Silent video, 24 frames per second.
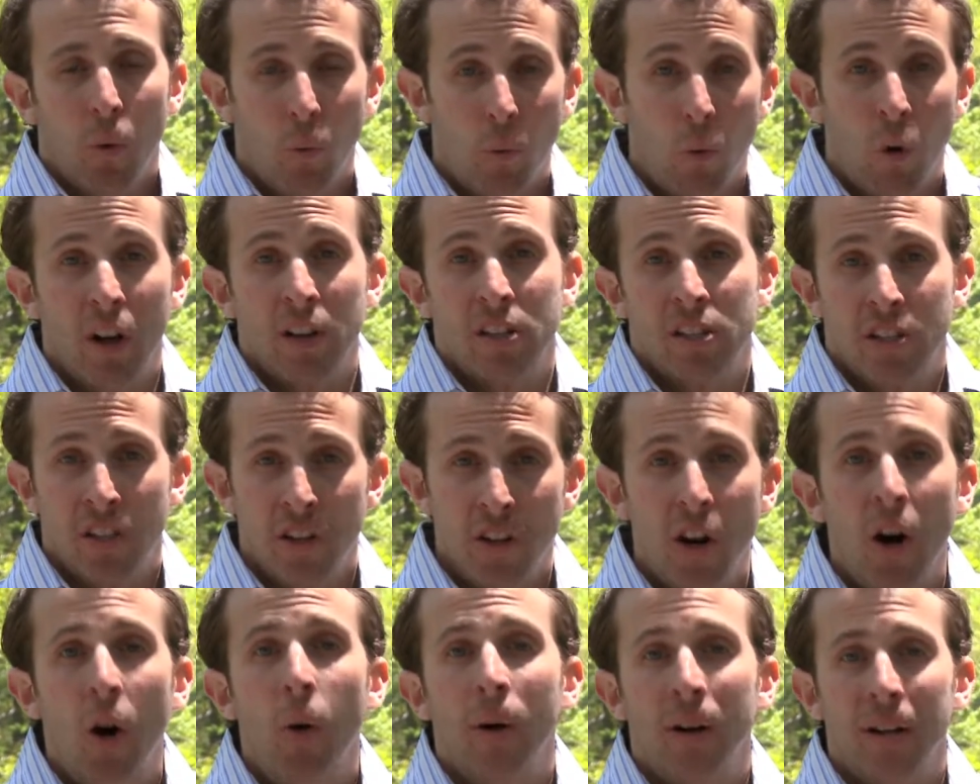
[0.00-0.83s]
wants to
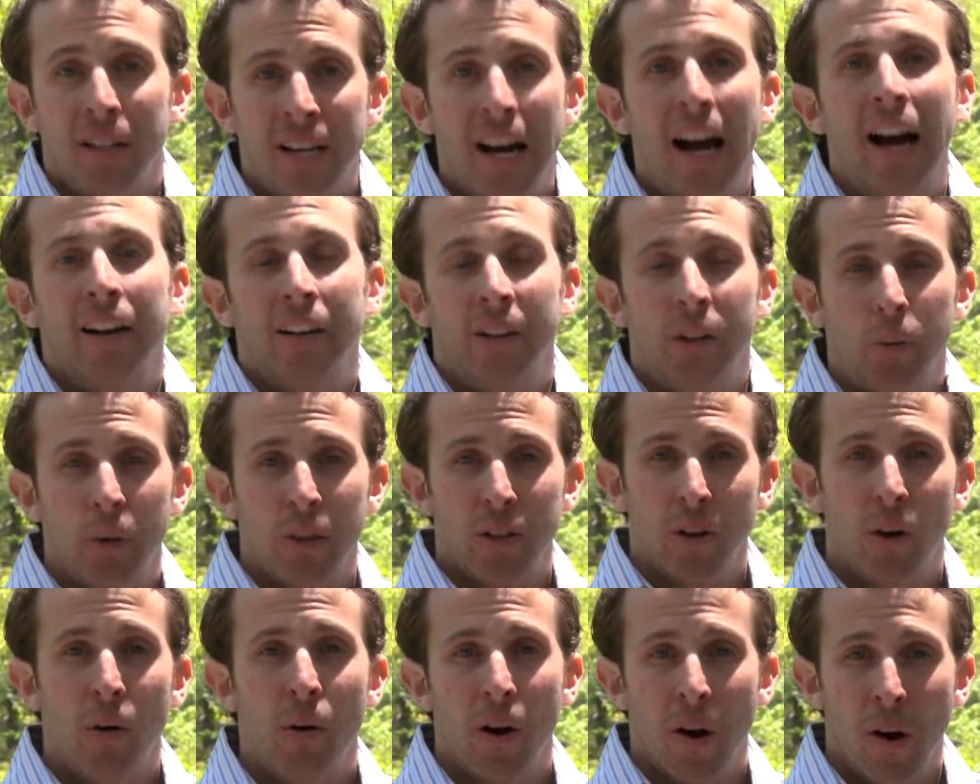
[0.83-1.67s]
know exactly
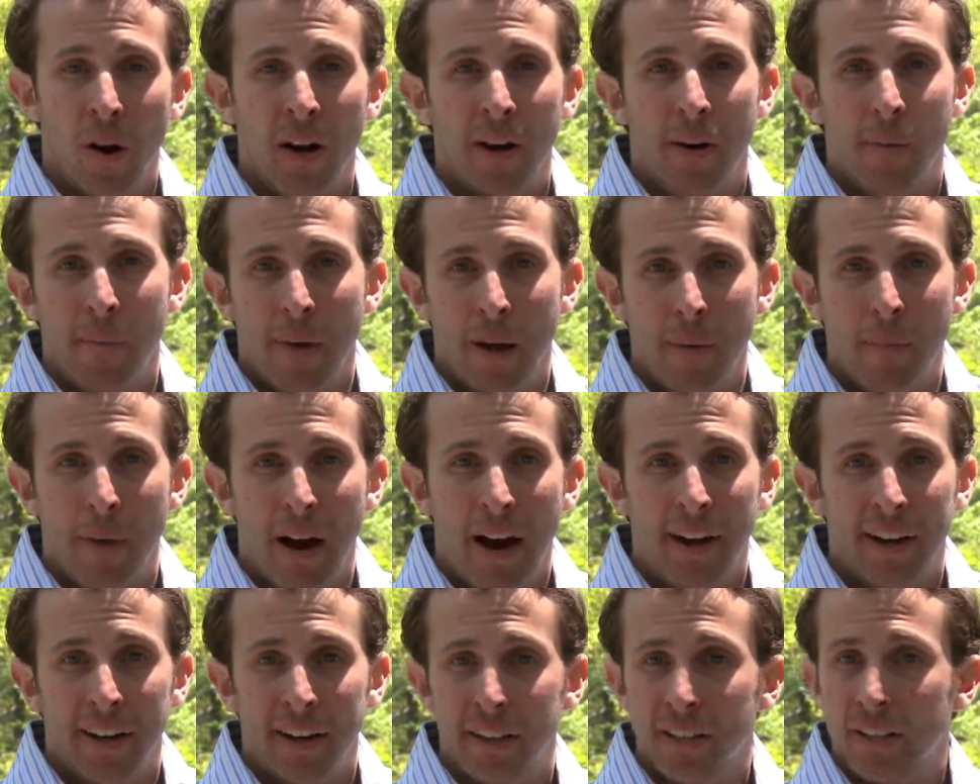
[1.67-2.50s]
what's going on in my
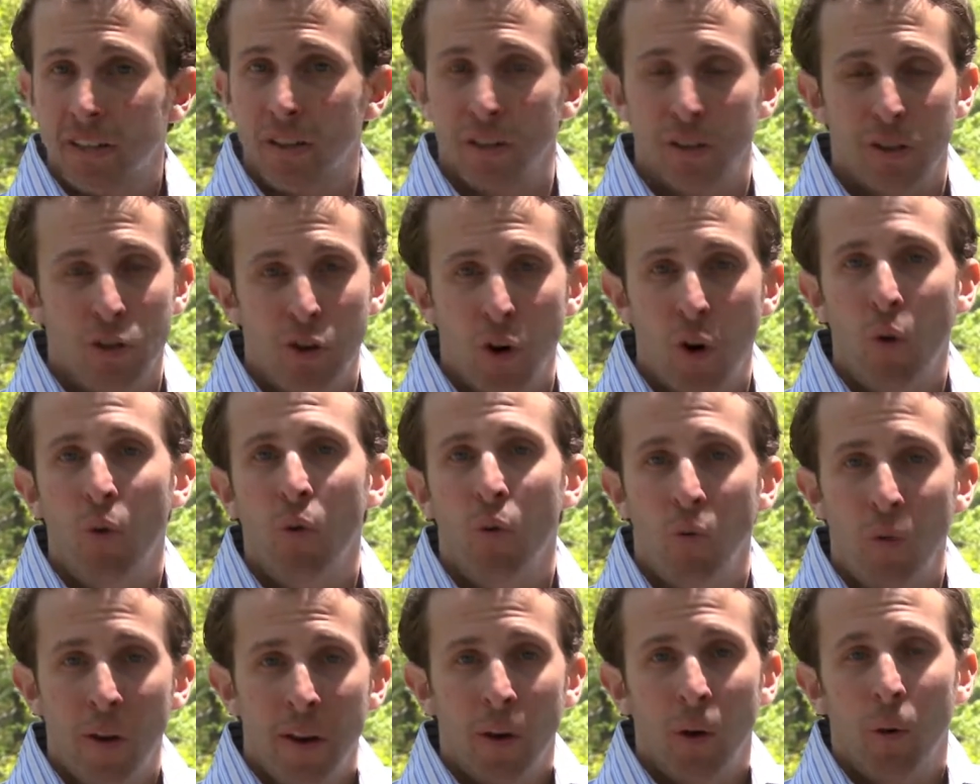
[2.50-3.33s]
body, because there's no
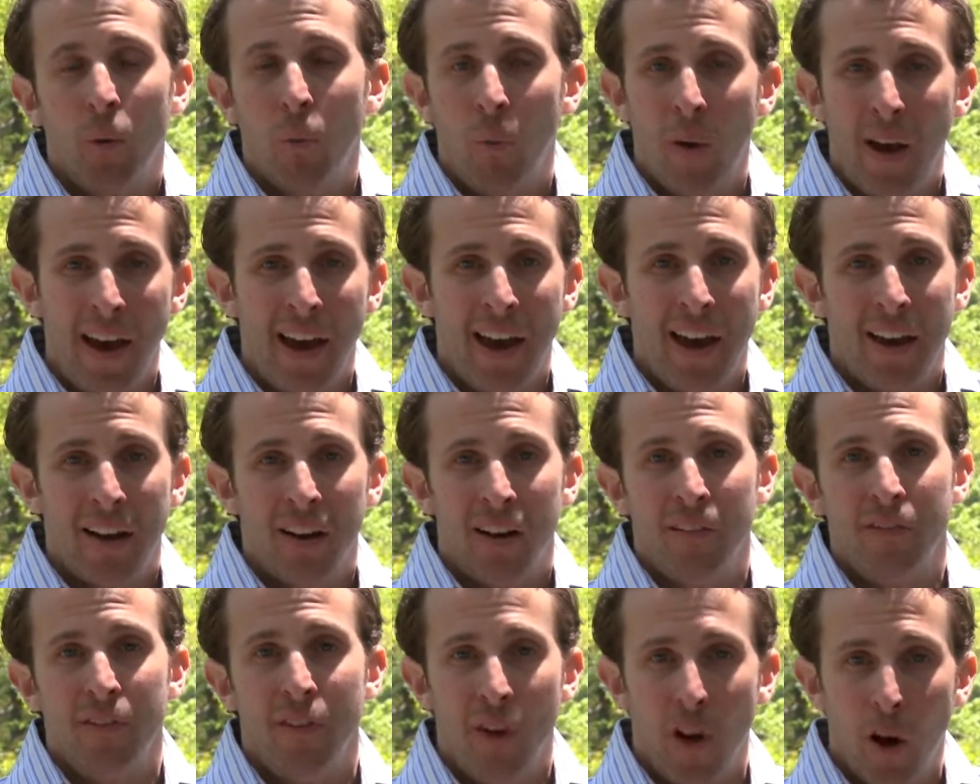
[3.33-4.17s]
real way
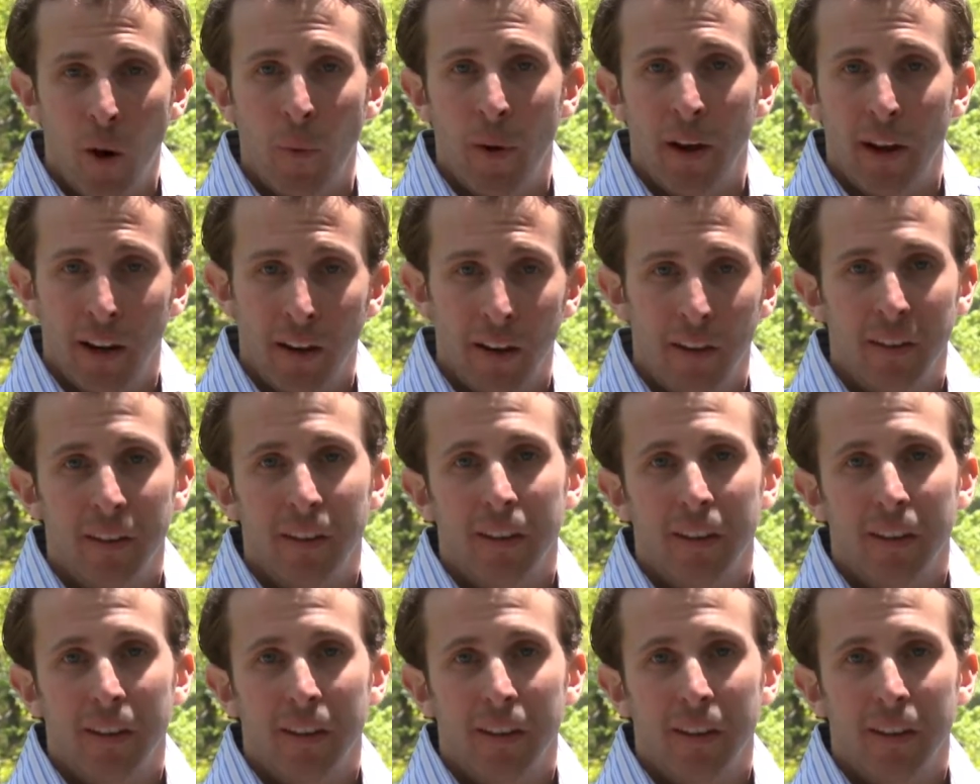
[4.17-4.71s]
of knowing